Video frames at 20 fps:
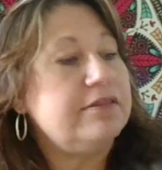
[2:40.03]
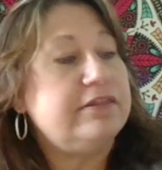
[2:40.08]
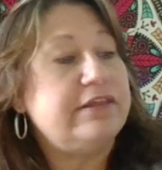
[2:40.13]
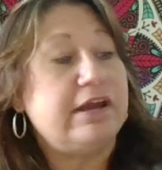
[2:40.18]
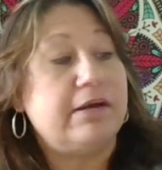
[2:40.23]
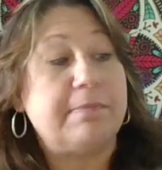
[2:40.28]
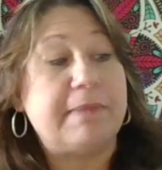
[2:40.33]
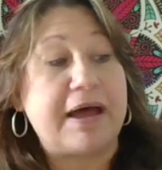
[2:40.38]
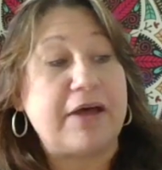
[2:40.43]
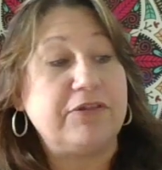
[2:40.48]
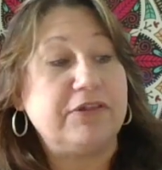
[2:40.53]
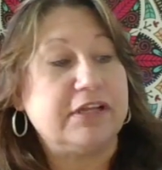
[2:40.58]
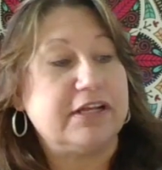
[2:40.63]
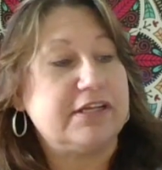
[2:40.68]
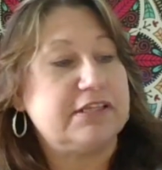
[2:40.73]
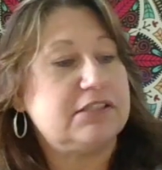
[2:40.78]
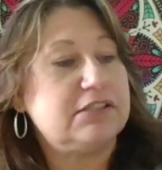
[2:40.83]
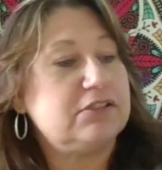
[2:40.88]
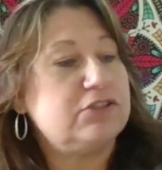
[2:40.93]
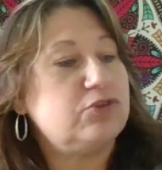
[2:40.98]
They are
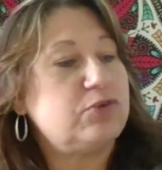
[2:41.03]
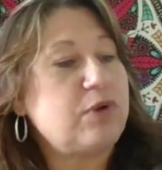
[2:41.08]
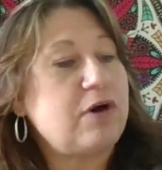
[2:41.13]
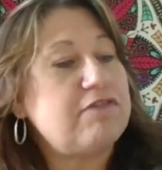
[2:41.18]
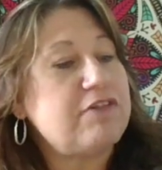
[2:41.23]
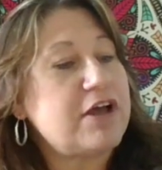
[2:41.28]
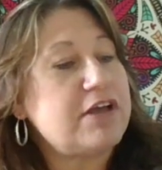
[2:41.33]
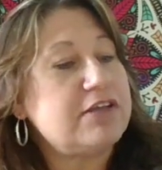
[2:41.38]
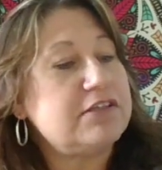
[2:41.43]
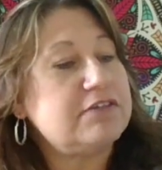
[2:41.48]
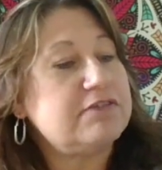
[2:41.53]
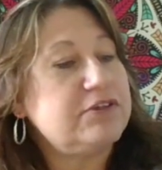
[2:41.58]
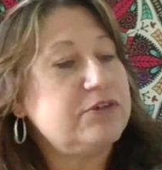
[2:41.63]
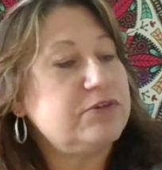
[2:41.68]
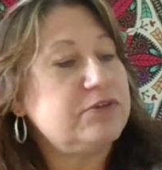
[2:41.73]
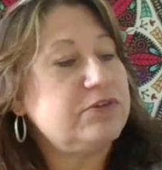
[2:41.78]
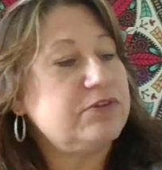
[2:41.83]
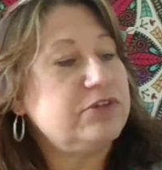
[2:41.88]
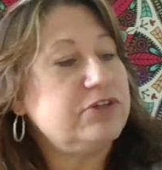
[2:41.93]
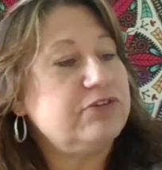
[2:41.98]
boundless. 12 laws of
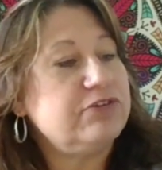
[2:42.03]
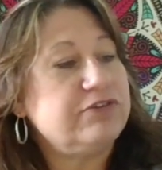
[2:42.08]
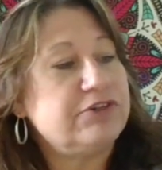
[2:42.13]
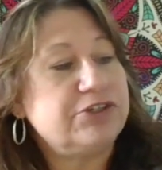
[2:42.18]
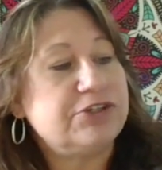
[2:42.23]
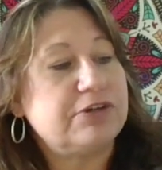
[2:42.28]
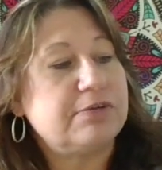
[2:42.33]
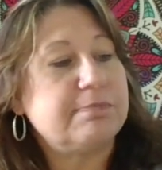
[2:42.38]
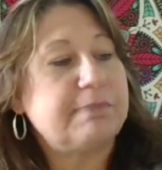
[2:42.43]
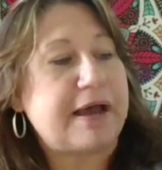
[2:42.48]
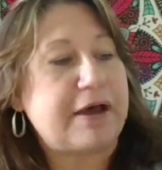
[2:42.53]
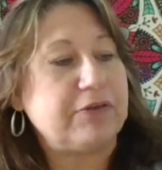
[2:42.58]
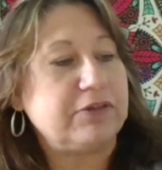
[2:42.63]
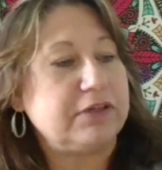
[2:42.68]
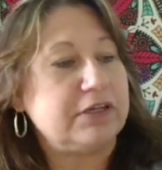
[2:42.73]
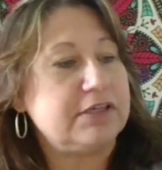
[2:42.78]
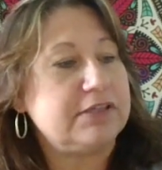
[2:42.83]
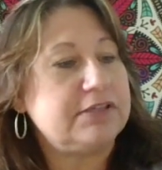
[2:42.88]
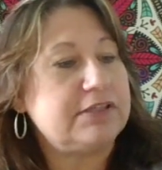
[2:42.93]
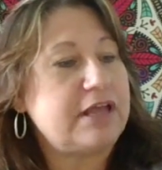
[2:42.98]
the universe are
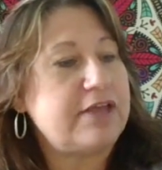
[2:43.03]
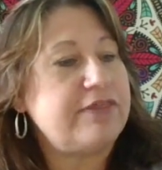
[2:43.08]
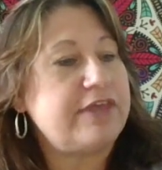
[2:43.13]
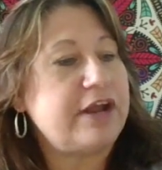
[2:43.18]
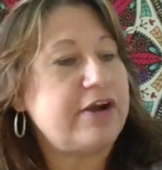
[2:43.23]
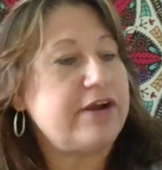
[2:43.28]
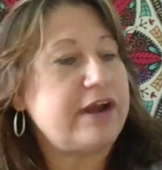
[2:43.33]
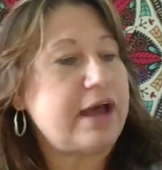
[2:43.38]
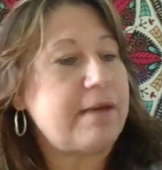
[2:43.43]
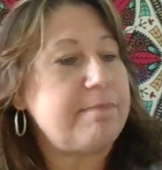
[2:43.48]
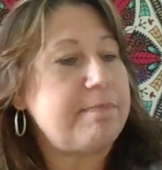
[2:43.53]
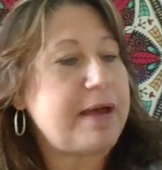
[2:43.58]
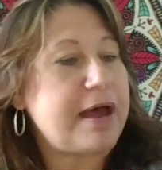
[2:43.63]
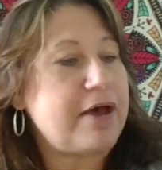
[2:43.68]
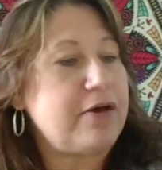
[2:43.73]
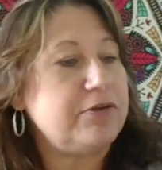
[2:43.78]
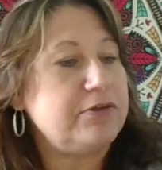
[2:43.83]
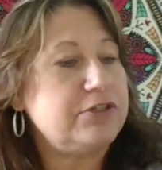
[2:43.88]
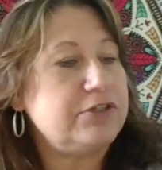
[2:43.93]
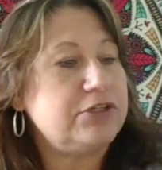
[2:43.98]
boundless. They are not
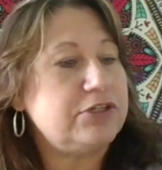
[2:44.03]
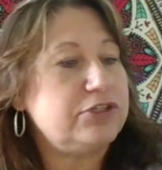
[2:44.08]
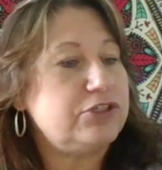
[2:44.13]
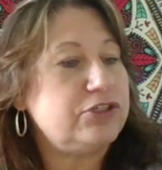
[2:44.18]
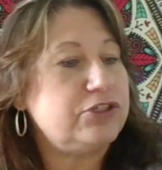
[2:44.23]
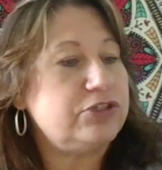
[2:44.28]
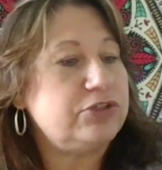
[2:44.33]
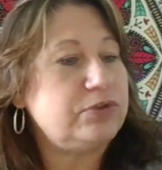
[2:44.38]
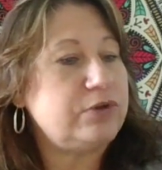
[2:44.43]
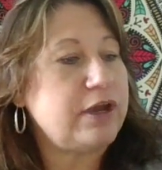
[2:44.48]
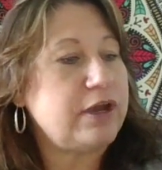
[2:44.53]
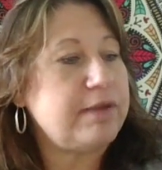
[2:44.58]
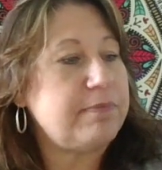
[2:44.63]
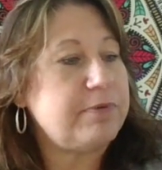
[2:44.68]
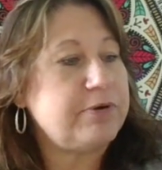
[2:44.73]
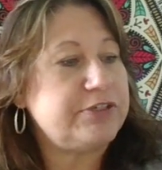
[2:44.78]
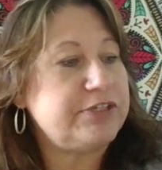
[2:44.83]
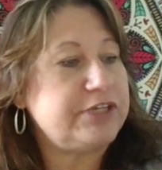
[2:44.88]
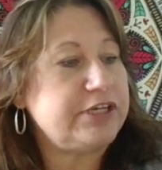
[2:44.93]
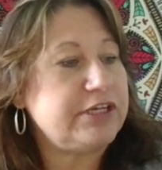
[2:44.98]
bound to a
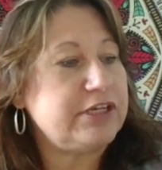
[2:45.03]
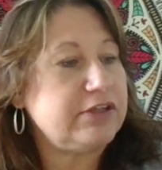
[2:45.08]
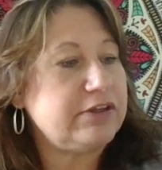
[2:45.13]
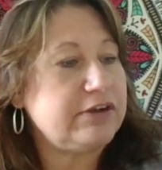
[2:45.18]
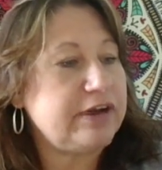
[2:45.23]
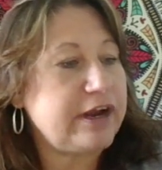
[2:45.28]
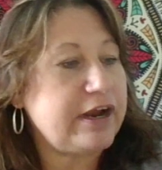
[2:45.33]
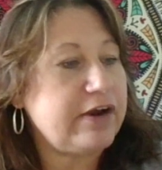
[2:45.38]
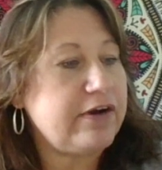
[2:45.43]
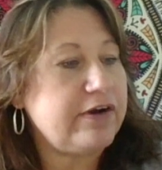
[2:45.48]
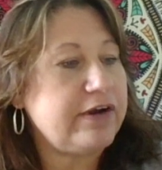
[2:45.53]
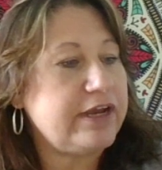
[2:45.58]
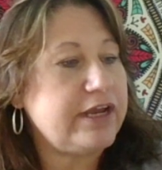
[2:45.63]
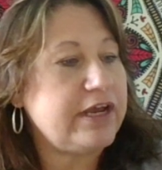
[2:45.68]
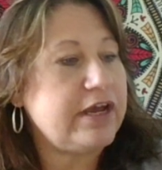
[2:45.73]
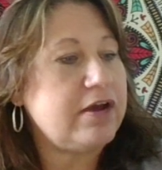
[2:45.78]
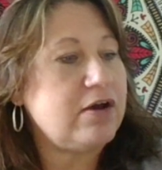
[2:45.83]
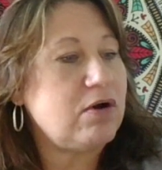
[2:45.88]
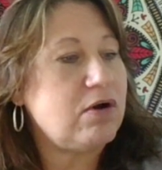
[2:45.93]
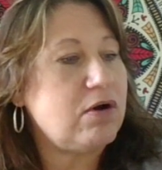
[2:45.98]
particular
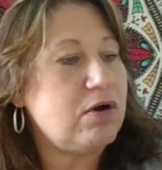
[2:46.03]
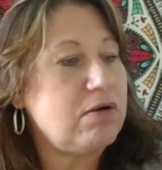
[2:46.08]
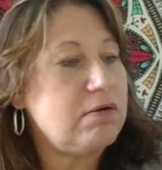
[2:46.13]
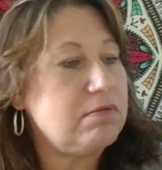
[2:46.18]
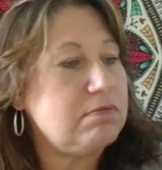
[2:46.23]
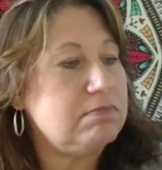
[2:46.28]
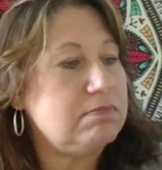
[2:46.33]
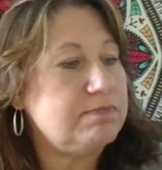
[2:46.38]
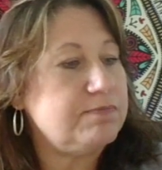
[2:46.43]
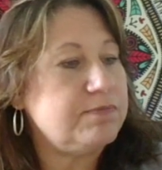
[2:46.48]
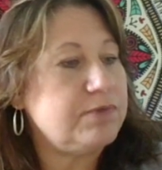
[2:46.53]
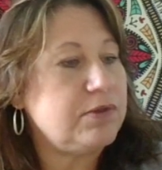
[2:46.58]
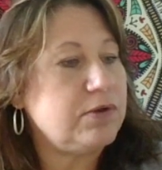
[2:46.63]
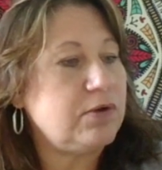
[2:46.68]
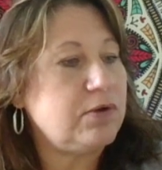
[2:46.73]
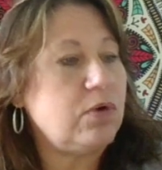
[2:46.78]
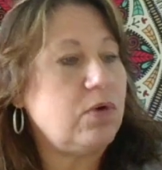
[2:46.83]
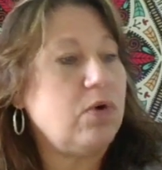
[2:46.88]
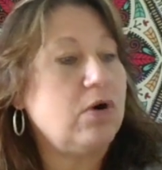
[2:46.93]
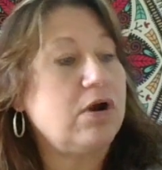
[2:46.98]
area
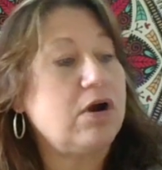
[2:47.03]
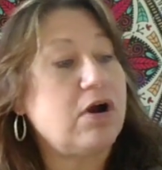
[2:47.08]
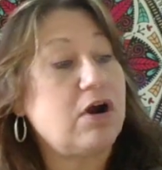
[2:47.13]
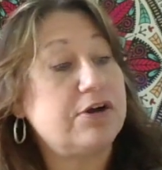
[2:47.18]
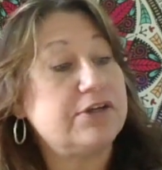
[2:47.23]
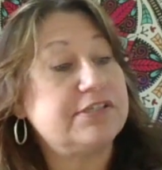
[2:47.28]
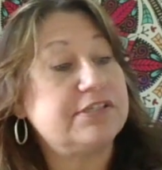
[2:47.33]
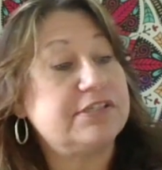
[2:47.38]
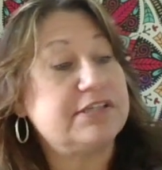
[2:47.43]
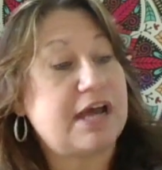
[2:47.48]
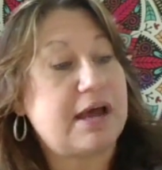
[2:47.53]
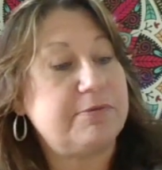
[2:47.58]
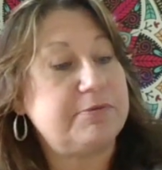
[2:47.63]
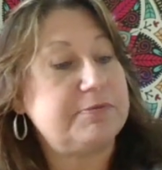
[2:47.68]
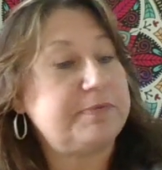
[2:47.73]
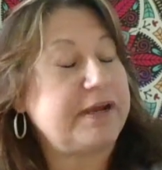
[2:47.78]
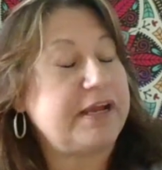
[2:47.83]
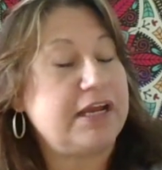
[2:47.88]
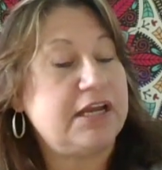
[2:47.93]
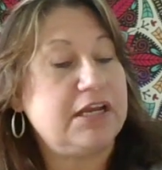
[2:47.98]
or are
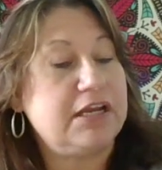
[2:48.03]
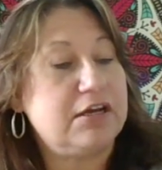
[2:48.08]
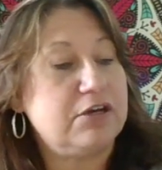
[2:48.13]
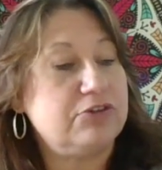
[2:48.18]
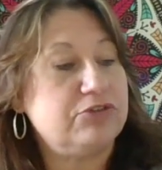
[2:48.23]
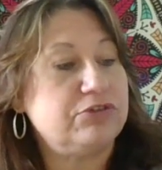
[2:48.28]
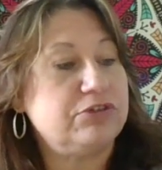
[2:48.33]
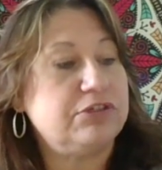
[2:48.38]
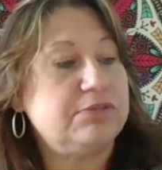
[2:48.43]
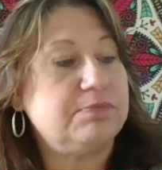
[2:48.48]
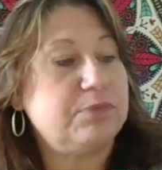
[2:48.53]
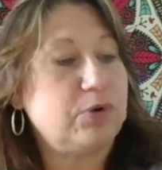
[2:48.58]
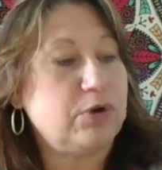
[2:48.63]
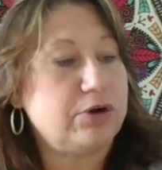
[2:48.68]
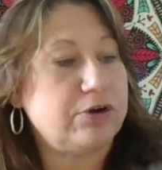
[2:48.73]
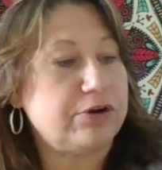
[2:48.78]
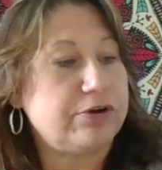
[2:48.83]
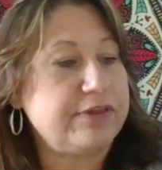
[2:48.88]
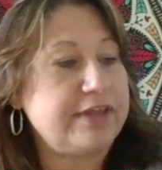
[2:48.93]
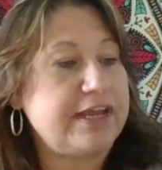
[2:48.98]
stopped by any country's
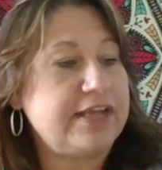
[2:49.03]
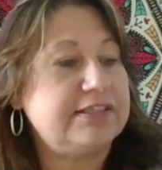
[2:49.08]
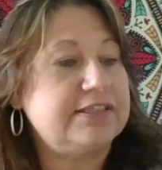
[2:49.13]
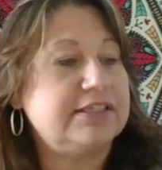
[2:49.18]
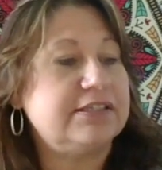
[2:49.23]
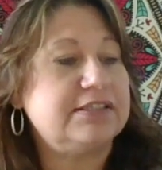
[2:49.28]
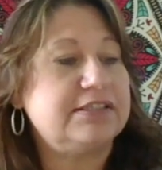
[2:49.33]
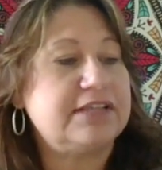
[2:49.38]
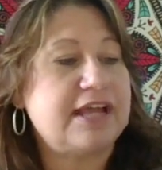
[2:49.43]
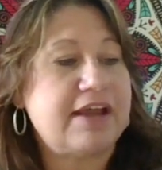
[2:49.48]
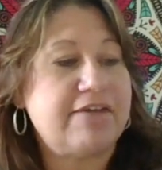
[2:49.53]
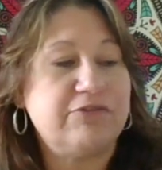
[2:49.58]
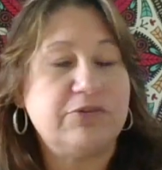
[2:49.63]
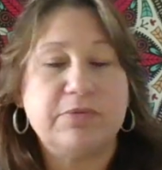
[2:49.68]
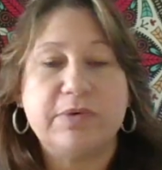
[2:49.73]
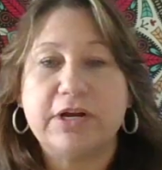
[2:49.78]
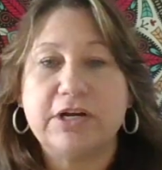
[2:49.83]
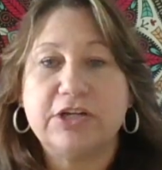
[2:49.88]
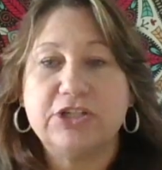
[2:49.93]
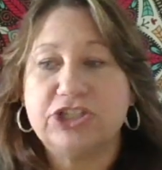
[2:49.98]
border. They exist
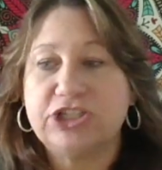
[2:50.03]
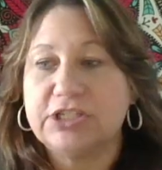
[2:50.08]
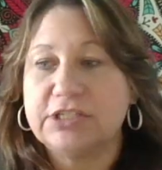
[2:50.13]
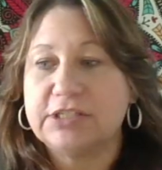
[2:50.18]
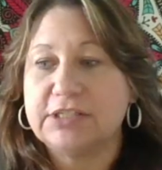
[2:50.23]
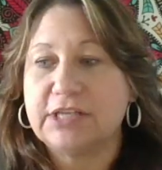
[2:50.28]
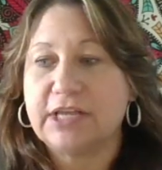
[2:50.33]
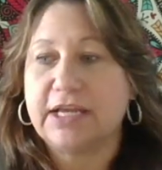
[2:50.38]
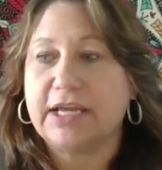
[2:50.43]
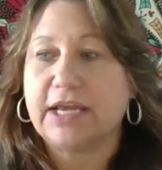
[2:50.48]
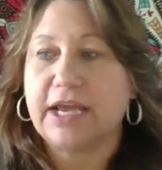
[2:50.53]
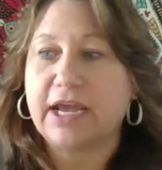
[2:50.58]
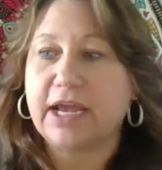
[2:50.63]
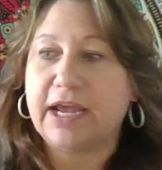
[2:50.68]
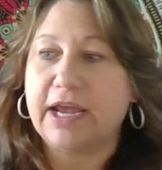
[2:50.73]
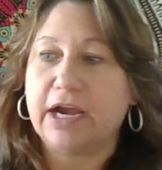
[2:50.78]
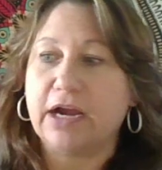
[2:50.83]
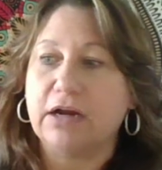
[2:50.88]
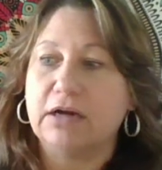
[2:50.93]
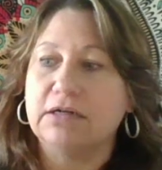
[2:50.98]
everywhere, just like
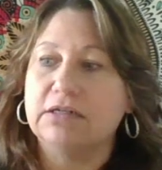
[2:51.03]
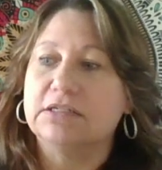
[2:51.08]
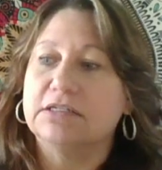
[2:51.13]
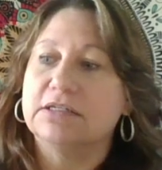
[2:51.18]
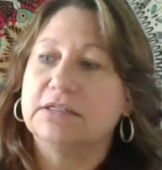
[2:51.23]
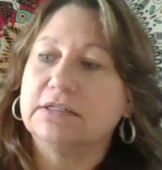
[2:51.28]
air.